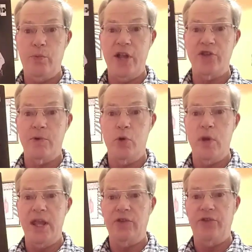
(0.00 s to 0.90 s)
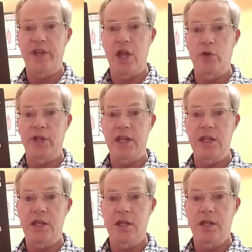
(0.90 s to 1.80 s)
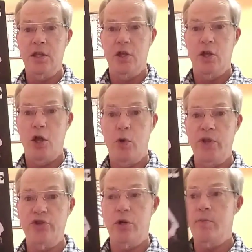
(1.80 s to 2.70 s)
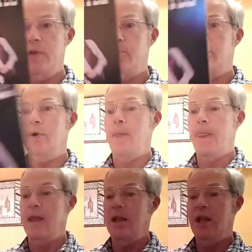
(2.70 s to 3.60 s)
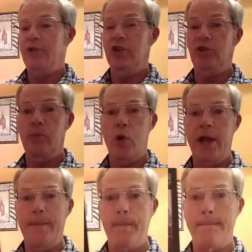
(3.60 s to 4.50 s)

Roger McGuinn is the only original member at this point.